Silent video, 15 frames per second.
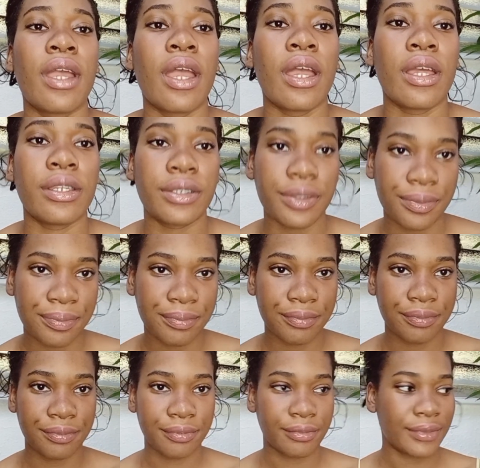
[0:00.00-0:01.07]
And
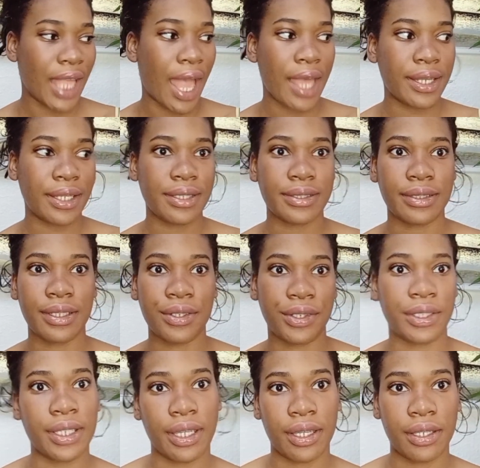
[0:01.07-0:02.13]
that is
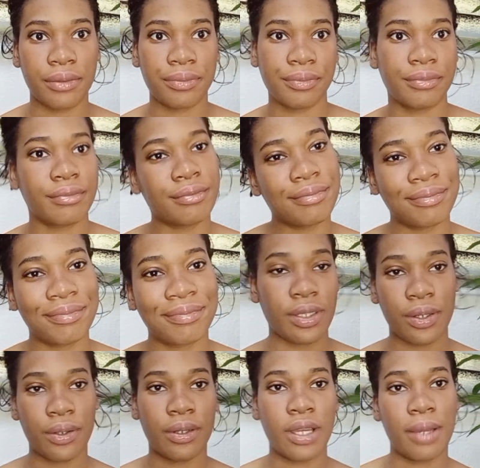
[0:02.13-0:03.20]
literally it.
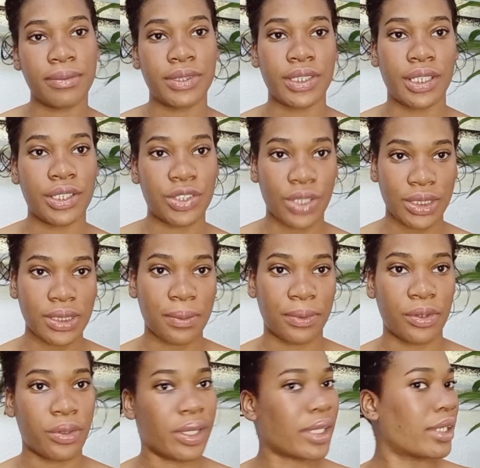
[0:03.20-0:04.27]
So I'm just gonna dress up
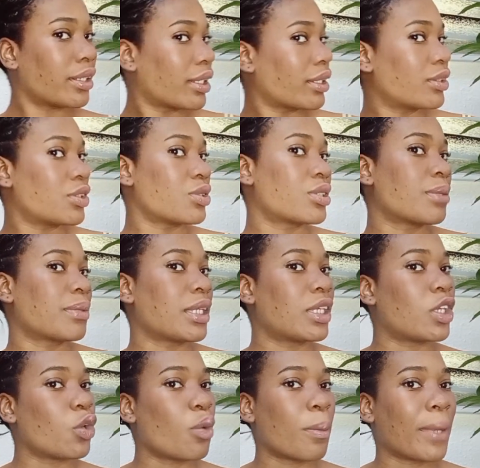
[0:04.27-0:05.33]
real quick and like do something
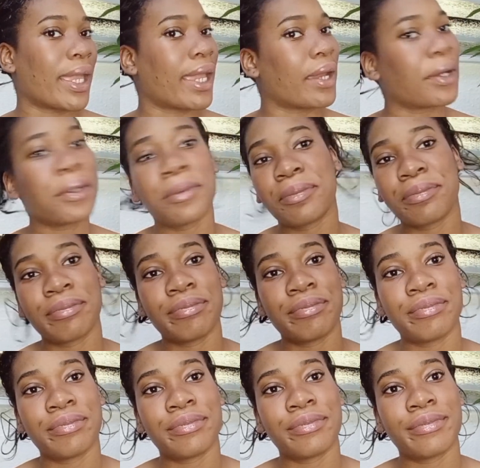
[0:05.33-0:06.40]
cute with my hair.
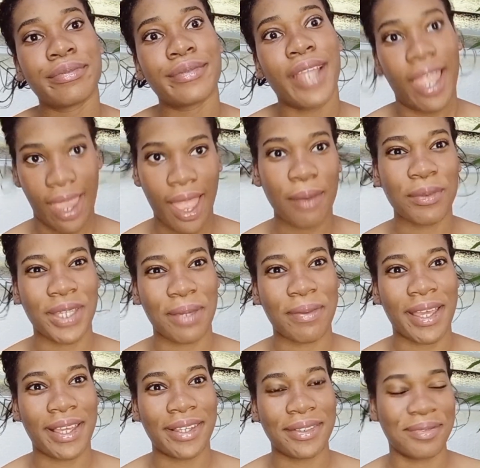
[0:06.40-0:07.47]
And we'll get
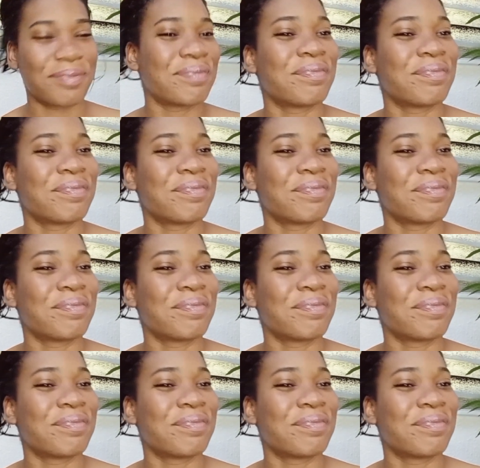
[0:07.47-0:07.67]
back.